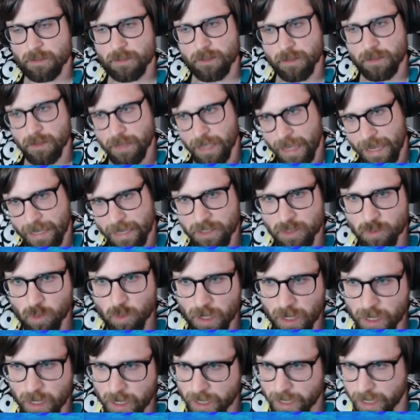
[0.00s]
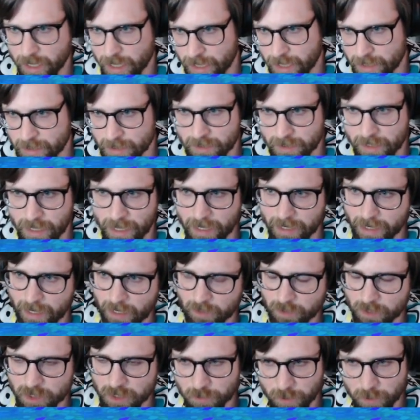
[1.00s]
That's why I did that. Now
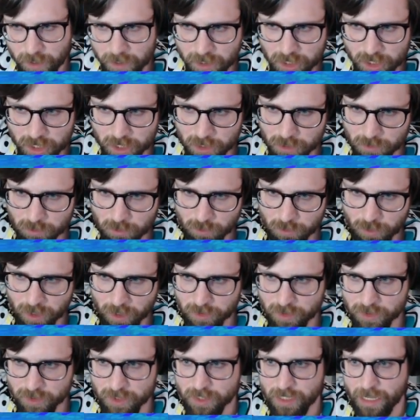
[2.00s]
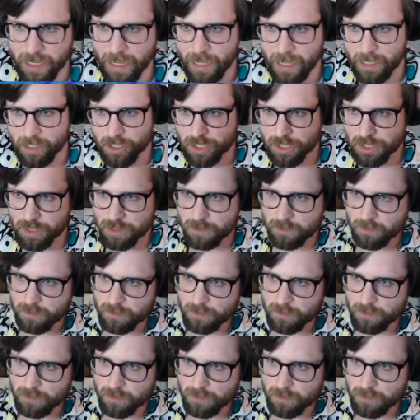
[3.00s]
the spiky shield will break the sash.